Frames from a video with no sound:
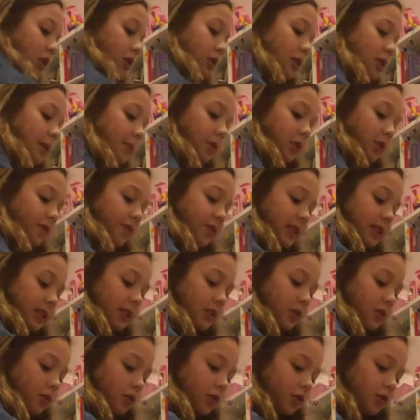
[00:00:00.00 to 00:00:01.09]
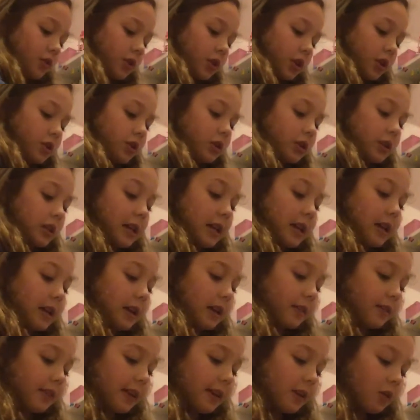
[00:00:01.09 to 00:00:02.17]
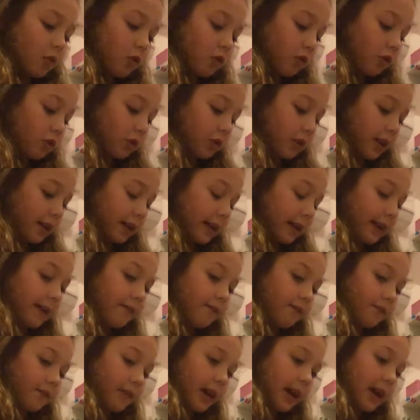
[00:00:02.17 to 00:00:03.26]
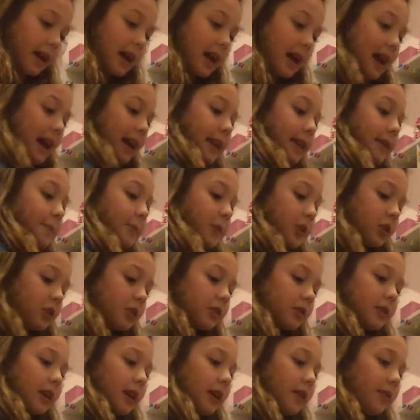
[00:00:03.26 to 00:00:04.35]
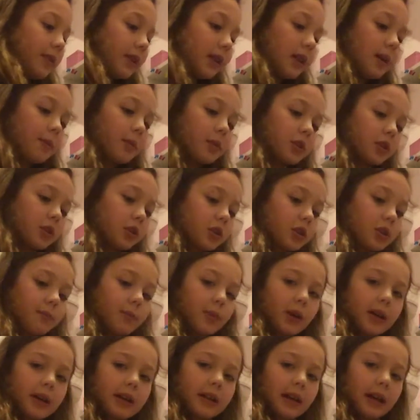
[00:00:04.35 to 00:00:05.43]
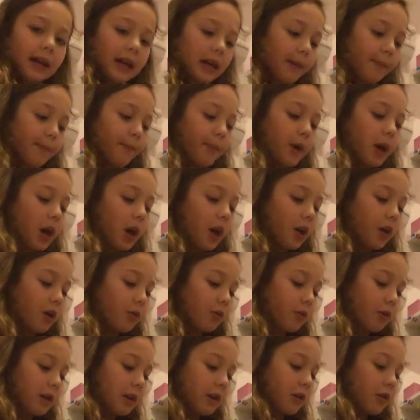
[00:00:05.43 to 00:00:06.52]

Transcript: So I'm just fitting all of those. They all luckily fit and I'm I think I'm just gonna put in like a bow,